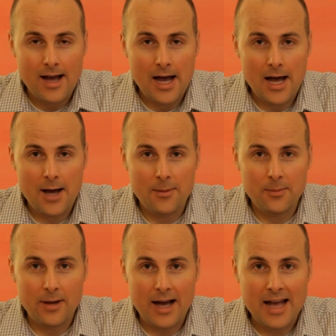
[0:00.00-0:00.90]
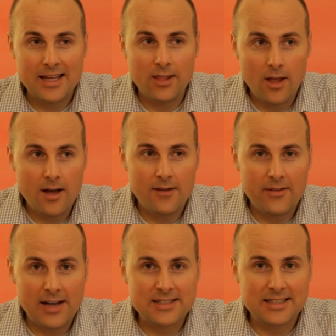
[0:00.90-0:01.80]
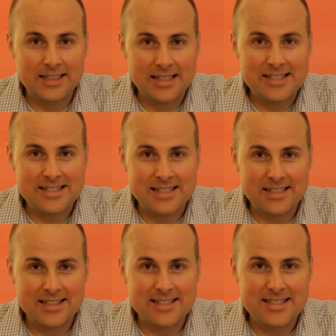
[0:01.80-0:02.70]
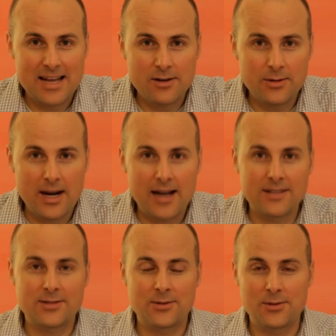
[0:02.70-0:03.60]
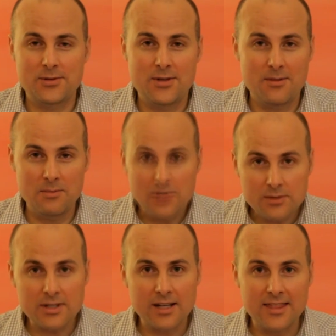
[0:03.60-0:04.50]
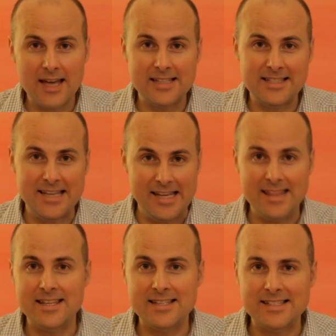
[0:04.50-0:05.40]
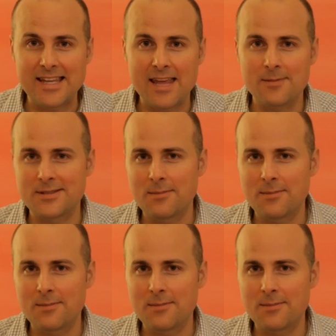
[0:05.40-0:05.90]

I love actually listening to the soundtracks or to the music that's in these games.